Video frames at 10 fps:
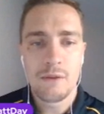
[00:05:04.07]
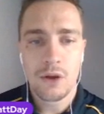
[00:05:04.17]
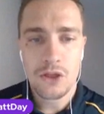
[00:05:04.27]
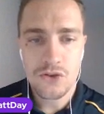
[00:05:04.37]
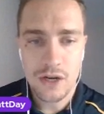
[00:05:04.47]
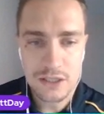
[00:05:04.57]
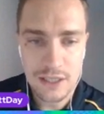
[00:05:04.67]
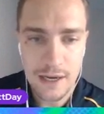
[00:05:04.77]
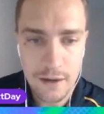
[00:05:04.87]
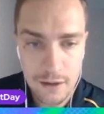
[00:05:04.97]
worth
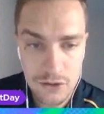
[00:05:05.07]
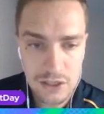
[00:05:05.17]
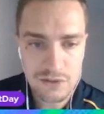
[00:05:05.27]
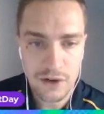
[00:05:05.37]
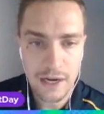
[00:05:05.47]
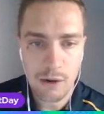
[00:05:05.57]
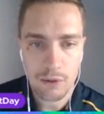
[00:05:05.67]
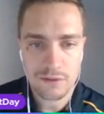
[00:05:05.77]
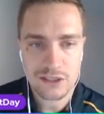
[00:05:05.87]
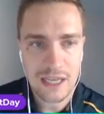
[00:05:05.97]
transferring out
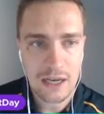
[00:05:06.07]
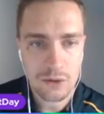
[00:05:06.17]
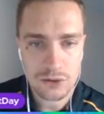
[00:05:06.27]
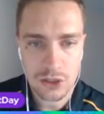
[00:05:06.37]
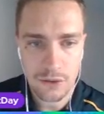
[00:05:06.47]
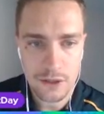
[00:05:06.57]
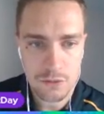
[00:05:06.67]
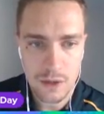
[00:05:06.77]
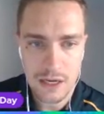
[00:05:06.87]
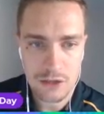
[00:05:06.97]
one of Salah or Son
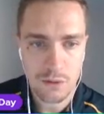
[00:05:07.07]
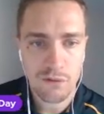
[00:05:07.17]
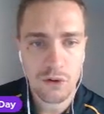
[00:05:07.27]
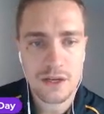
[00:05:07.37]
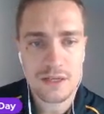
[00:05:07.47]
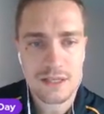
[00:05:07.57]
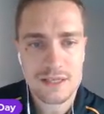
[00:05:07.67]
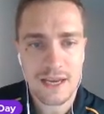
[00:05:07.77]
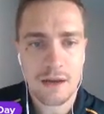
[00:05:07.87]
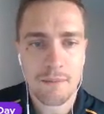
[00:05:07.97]
this week to avoid to
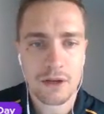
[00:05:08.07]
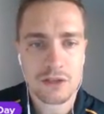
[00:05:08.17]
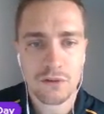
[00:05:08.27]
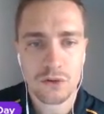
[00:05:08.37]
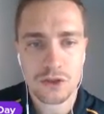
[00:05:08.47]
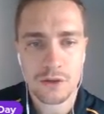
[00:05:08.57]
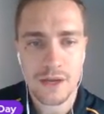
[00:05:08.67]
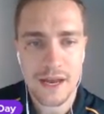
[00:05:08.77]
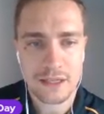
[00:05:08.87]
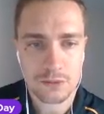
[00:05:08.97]
take a -4 to do
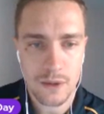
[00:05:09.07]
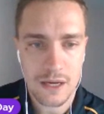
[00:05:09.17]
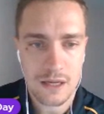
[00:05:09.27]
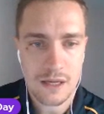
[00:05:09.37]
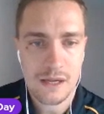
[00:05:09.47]
it next week?